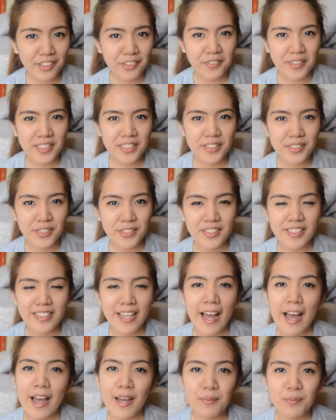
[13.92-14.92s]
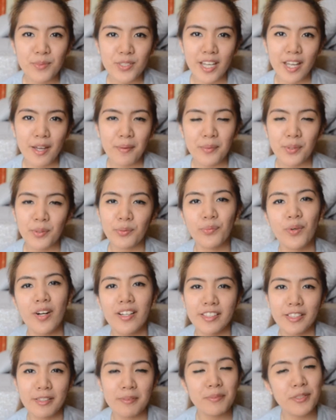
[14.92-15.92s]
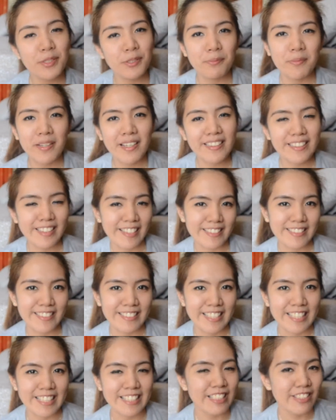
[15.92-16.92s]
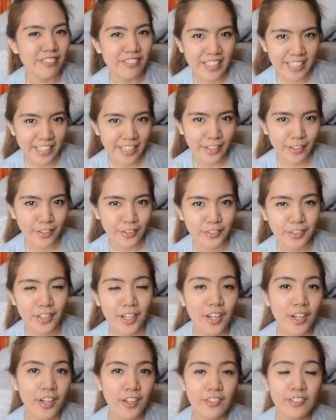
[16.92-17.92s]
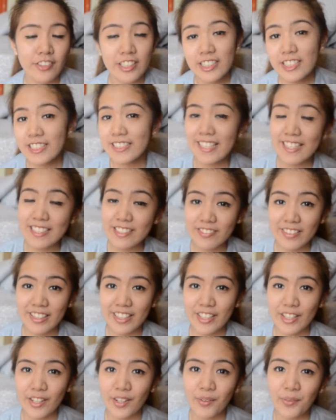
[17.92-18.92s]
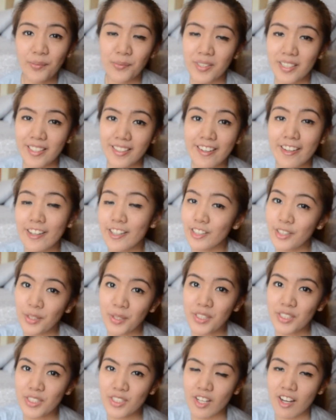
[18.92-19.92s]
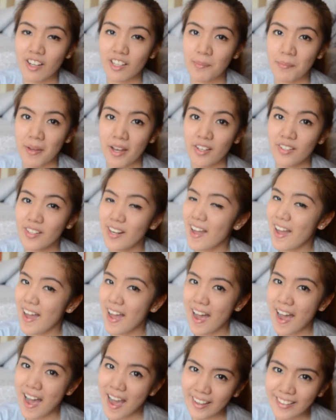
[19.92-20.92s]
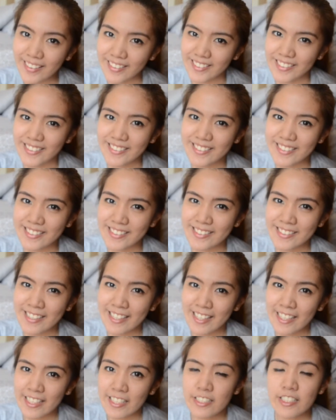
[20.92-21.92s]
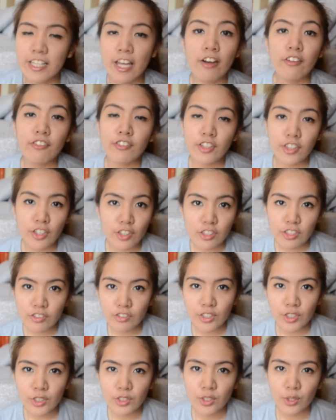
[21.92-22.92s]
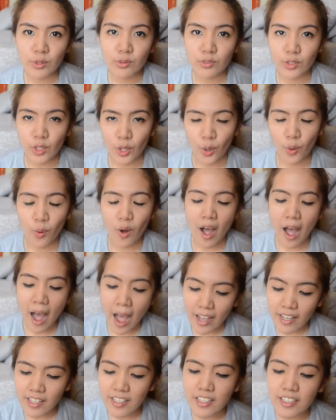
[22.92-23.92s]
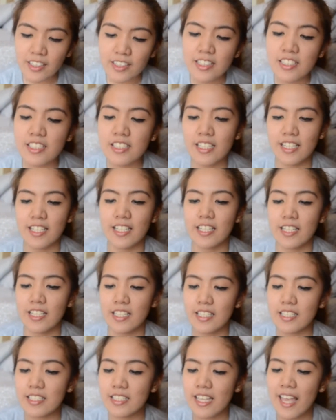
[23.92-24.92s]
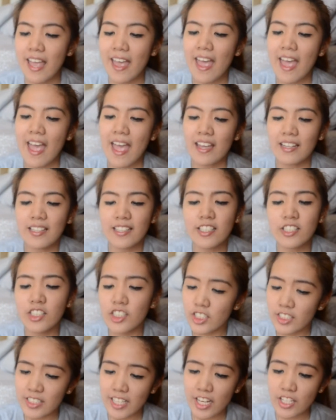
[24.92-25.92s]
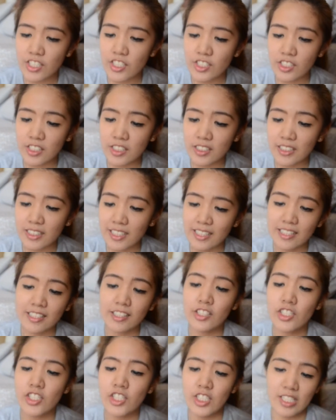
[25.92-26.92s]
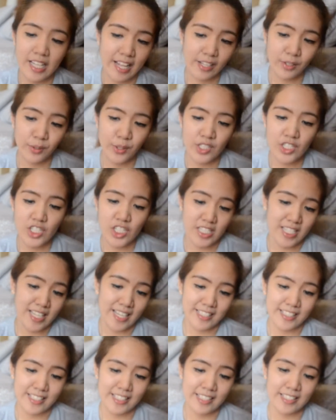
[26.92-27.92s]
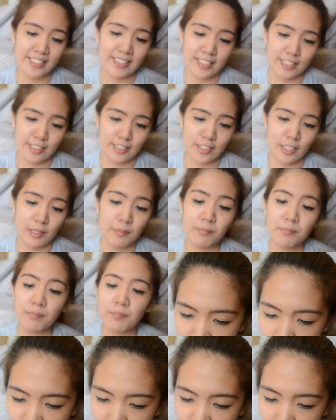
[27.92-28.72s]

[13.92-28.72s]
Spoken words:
my dudes, I'm Jem and welcome to my nonsense video. For today's video, we are going to talk about IELTS. Now, for those of you who don't know, IELTS is an international English language testing system.